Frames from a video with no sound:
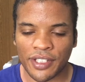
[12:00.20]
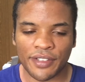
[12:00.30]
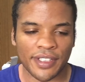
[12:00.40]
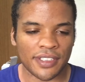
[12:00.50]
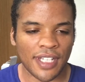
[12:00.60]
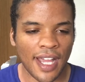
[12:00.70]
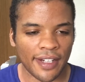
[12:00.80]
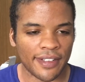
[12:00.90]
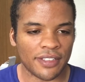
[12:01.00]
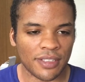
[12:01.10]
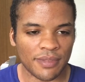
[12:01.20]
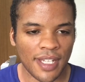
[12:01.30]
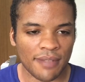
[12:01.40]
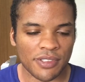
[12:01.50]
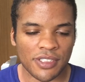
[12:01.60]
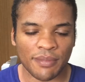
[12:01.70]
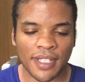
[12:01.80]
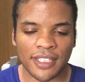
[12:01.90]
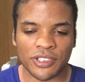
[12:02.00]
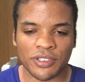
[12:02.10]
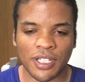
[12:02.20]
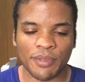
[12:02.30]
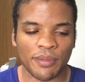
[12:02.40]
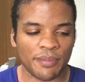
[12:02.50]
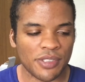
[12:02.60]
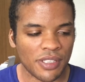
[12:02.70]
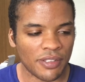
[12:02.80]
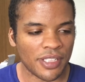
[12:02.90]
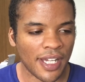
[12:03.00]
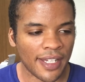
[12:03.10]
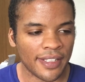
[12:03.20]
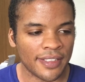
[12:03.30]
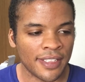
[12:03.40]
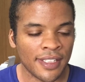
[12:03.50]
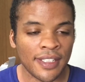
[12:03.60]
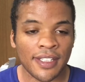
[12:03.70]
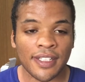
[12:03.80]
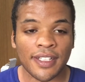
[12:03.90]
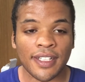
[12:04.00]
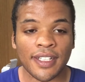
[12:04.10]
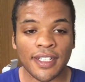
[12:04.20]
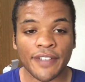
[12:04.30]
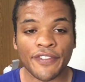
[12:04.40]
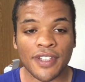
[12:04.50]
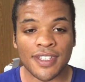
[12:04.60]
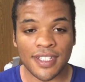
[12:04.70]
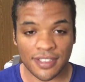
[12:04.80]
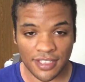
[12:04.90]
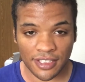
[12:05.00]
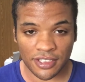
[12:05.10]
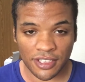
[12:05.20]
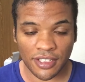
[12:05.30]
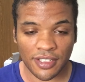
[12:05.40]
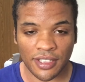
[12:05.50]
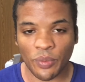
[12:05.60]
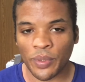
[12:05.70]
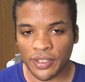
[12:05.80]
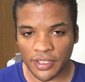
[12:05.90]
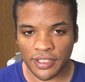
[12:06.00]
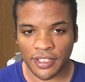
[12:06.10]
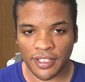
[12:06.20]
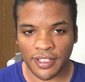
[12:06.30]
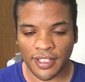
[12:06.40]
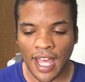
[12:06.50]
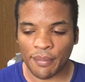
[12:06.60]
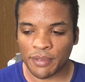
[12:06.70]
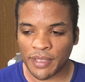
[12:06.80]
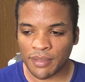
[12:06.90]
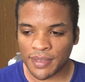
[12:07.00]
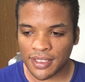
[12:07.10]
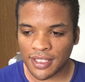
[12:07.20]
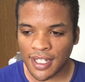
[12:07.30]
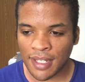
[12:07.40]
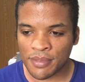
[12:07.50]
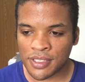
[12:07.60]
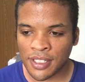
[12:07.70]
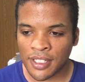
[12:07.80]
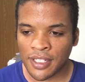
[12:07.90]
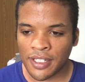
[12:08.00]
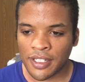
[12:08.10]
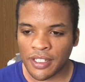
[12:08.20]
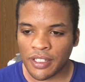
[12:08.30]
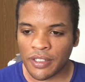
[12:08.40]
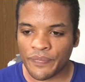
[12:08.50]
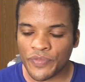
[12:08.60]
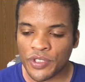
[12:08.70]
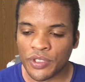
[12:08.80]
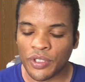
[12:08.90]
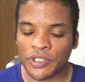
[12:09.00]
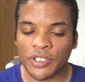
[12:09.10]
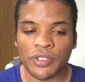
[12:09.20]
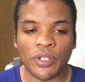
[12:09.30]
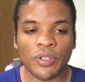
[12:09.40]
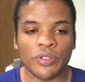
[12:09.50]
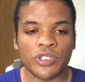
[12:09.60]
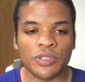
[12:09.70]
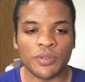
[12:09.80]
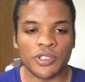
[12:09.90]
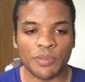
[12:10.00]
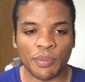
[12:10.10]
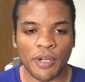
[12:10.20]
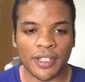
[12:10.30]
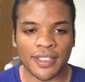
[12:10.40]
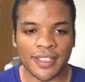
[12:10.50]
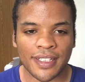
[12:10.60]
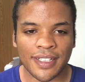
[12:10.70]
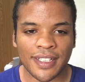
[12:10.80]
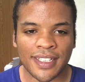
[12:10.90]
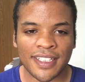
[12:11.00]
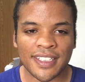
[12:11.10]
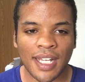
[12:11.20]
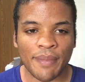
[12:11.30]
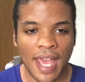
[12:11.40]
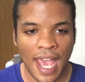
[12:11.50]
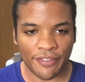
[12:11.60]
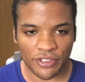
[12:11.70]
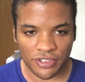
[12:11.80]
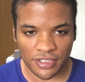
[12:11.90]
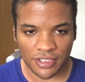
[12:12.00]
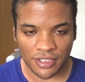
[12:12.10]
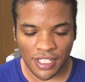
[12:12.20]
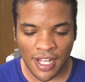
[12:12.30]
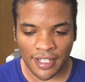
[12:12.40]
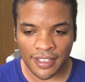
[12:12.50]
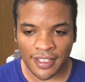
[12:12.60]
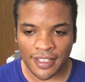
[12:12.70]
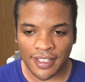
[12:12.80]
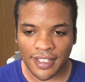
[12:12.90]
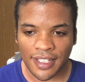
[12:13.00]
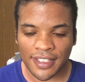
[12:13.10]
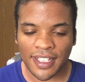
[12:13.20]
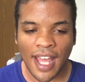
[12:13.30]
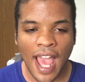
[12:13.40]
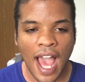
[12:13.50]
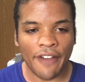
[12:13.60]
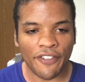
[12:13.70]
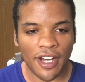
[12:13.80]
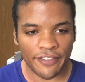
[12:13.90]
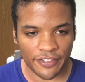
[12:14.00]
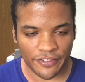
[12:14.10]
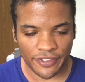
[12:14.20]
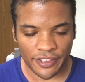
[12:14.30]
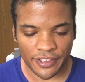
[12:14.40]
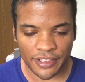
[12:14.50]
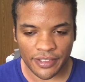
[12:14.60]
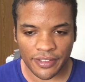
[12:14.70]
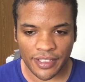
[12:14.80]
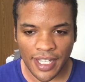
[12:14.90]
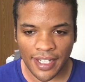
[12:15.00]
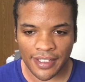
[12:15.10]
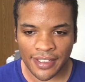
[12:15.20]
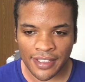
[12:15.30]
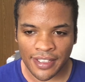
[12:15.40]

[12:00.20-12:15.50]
it'll get tiring sometimes, and some nights you'll come home, I'm so tired. If this does occur, and it will occur, it happened to me many times, you can go to your local supermarket anytime after 6 o'clock and get half off in food, okay?